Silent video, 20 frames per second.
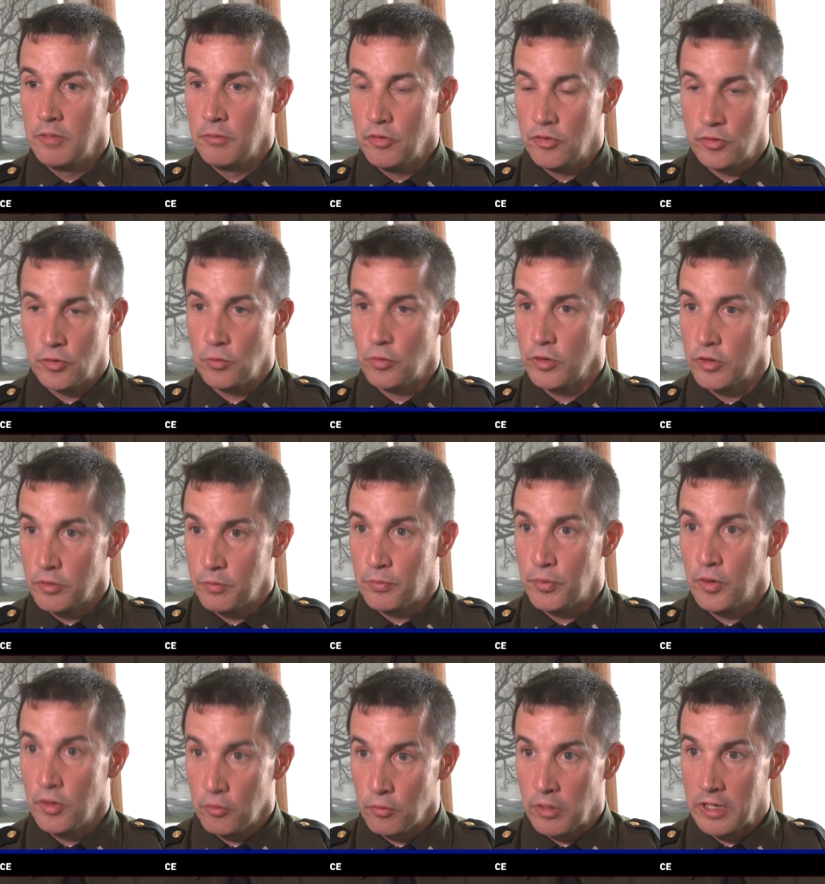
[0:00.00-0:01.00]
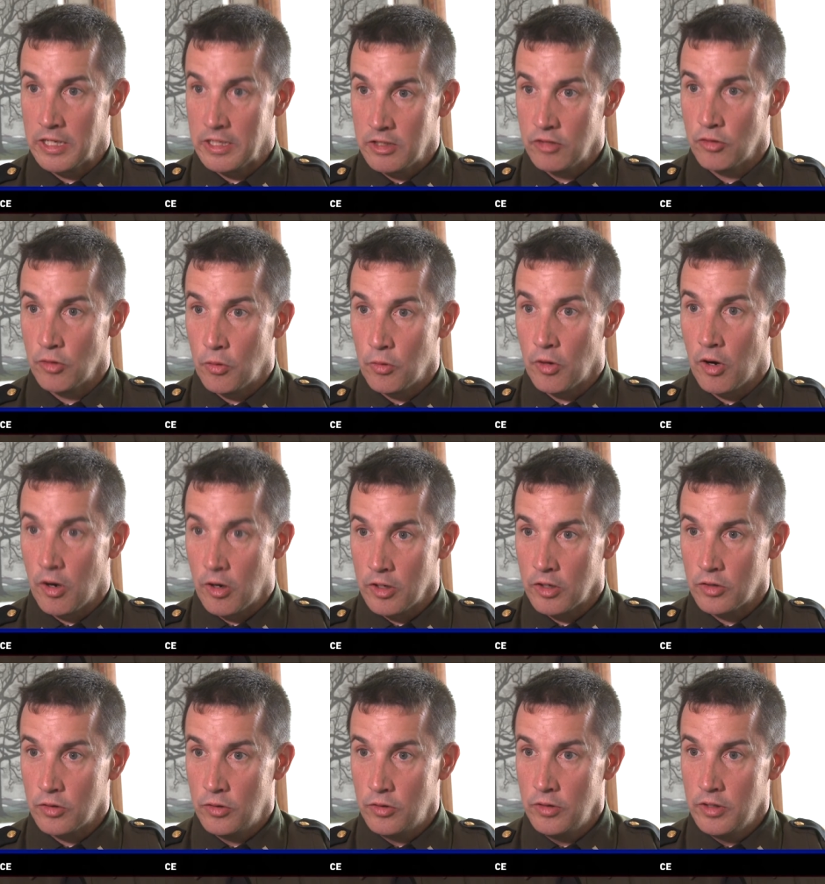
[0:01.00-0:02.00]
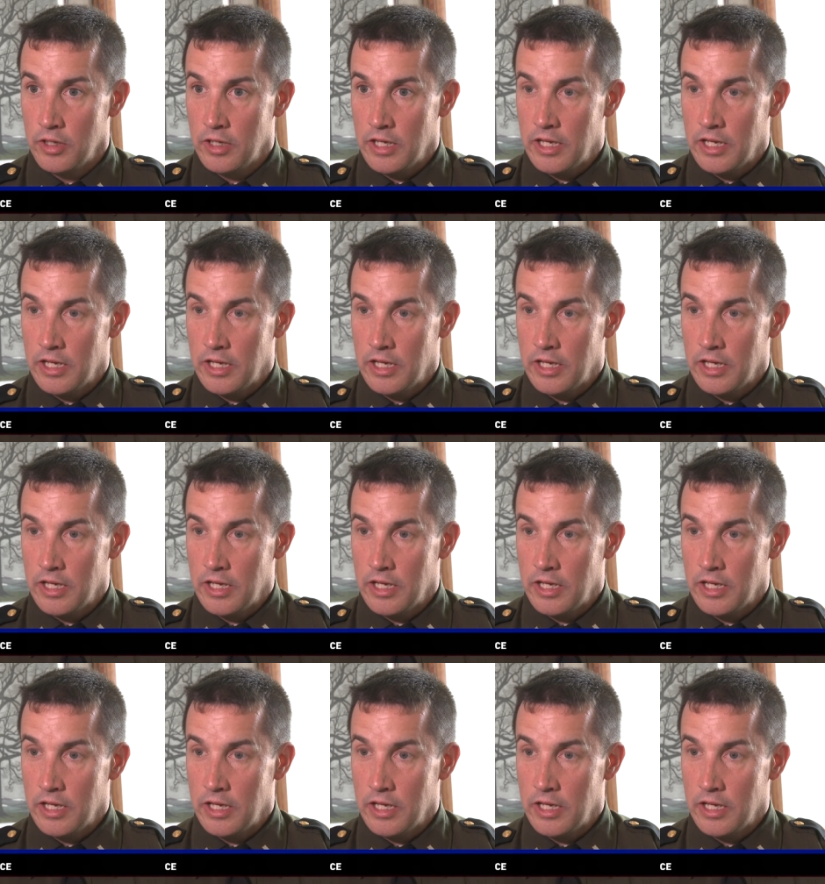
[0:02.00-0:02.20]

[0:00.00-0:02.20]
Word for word: Mr. Woodard put right in his own article.